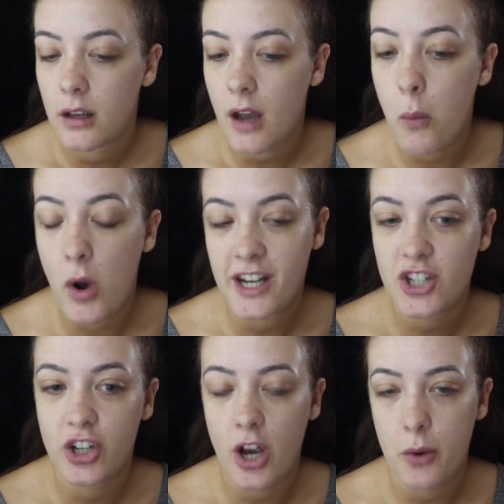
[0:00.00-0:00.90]
I wanted
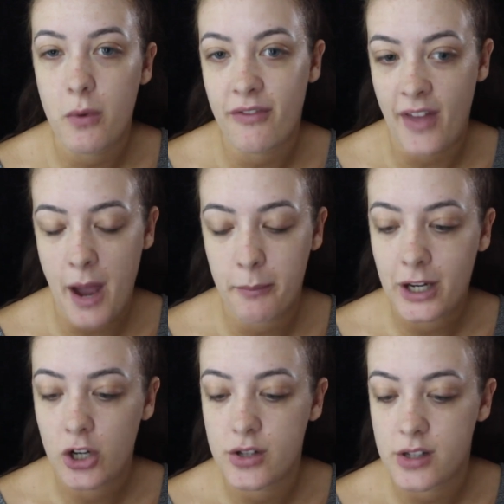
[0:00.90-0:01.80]
to go with that
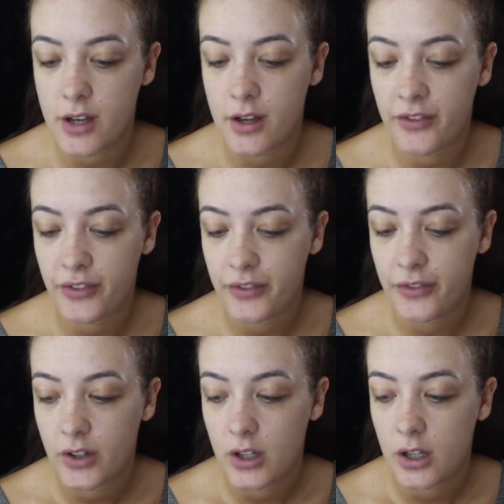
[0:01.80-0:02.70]
because
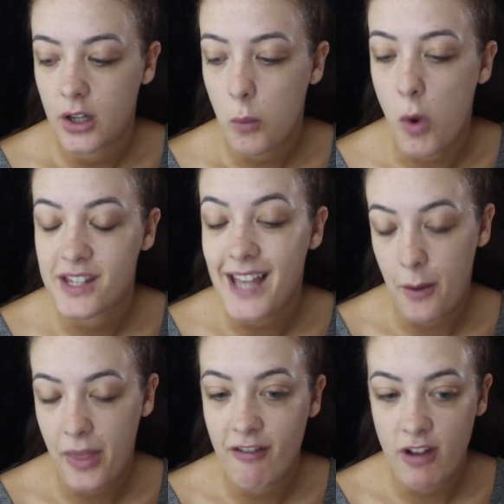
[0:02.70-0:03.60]
of what's
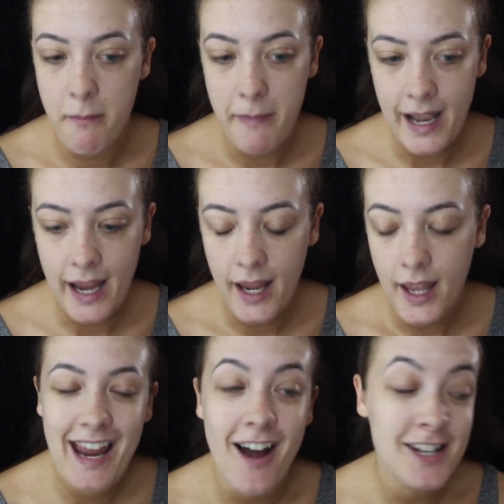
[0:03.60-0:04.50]
out there at the minute.
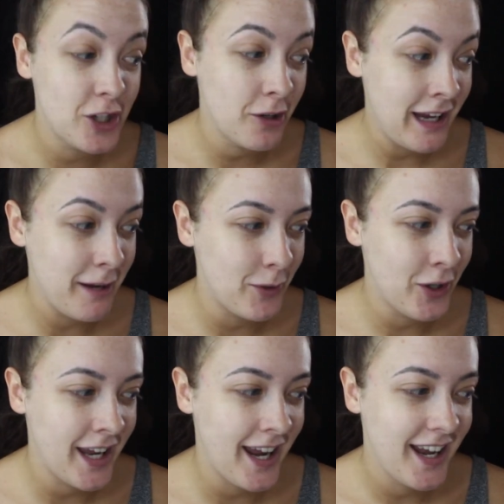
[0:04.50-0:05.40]
I do keep
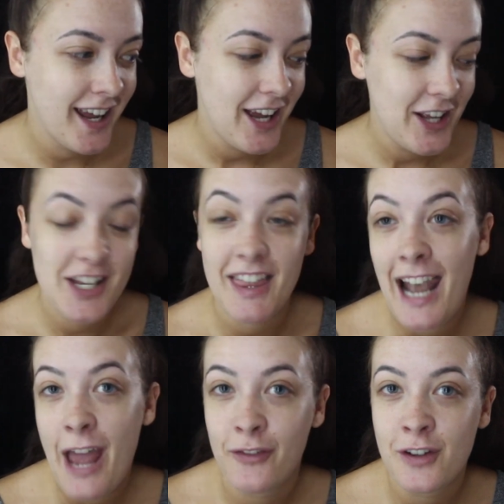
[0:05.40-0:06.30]
looking to the
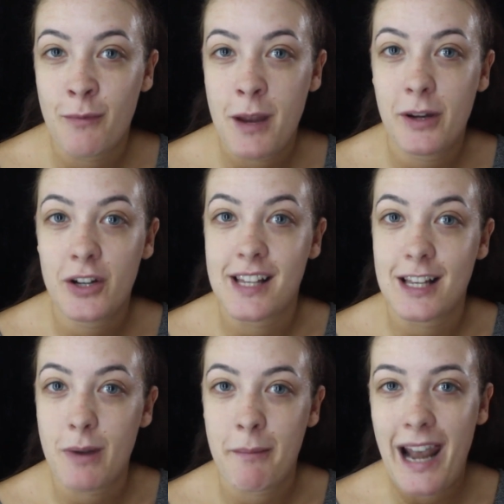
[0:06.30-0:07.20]
left of me because
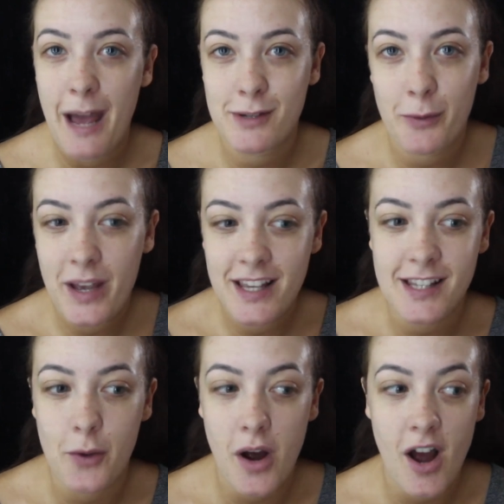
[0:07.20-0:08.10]
that's where my laptop is,
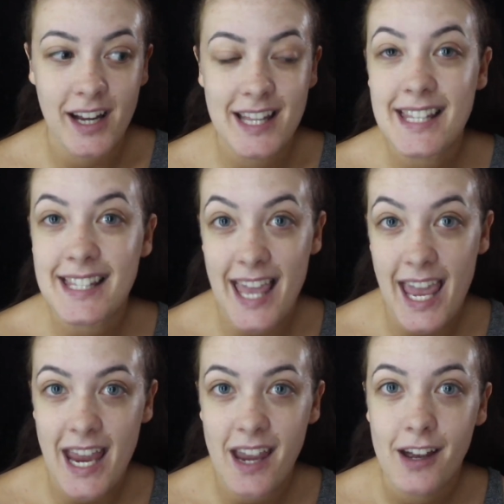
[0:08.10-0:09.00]
so I can
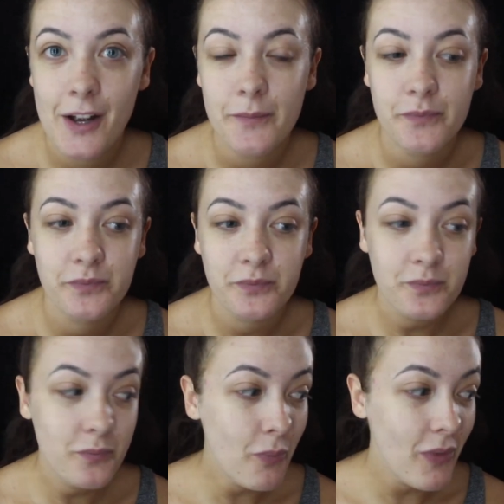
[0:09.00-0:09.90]
see
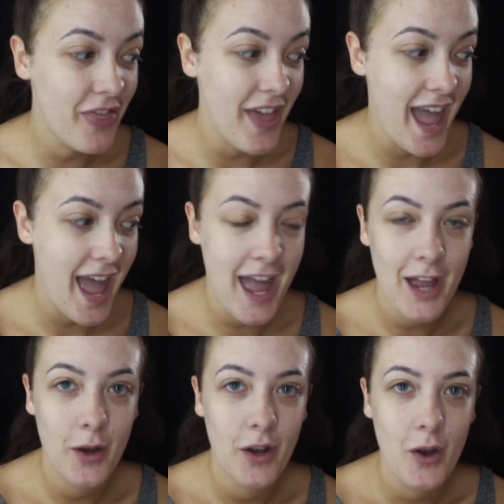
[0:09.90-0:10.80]
there
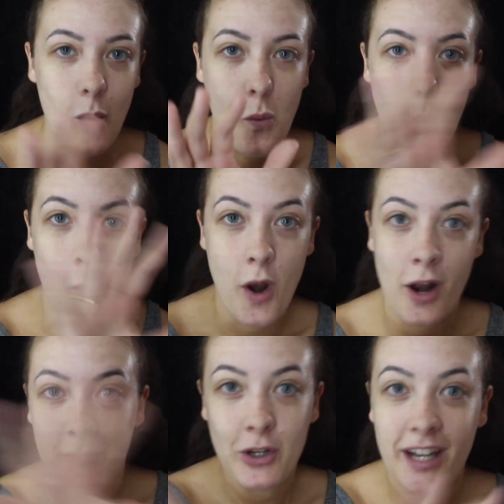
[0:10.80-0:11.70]
what
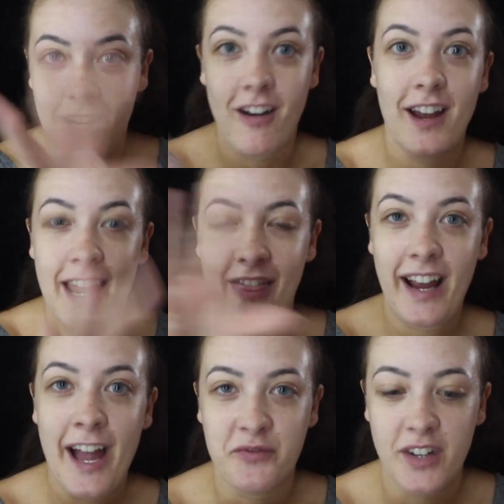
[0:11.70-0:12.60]
I'm looking like in
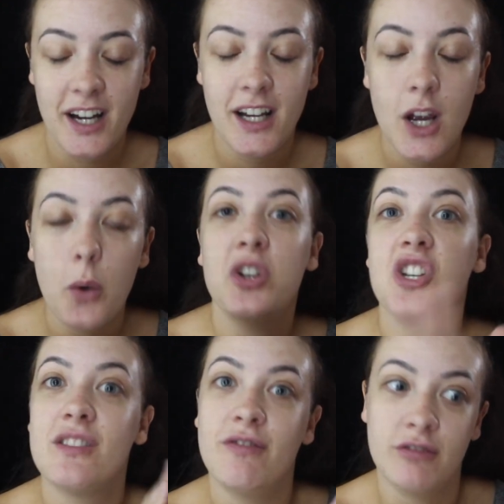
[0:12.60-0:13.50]
the camera,
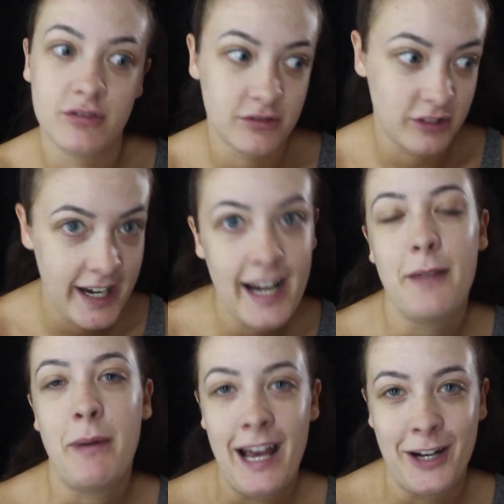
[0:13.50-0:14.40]
which is
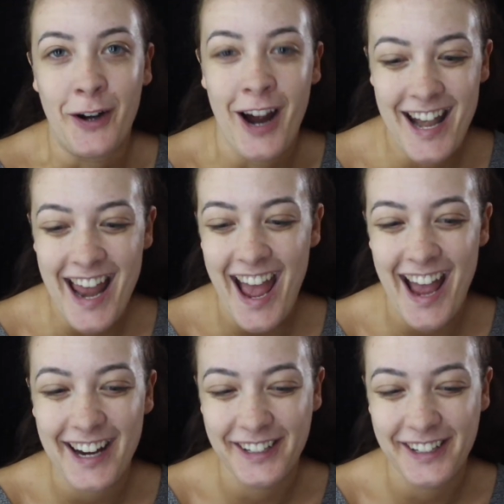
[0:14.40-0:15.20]
really bad right now.